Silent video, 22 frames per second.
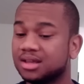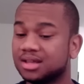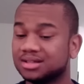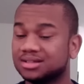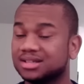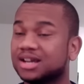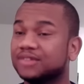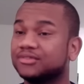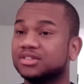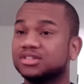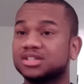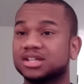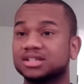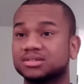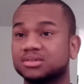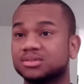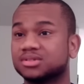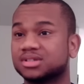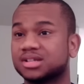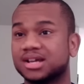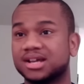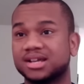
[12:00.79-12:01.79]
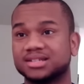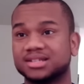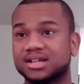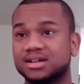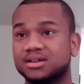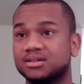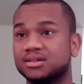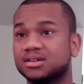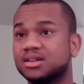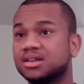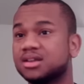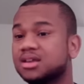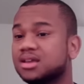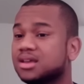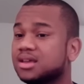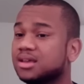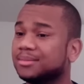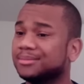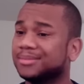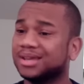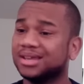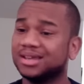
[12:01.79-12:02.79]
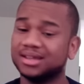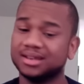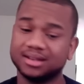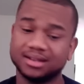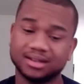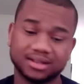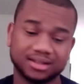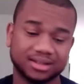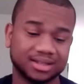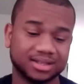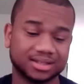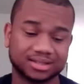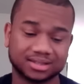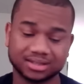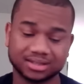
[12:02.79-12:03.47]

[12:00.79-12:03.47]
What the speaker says: Definitely check those guys out. Man, it's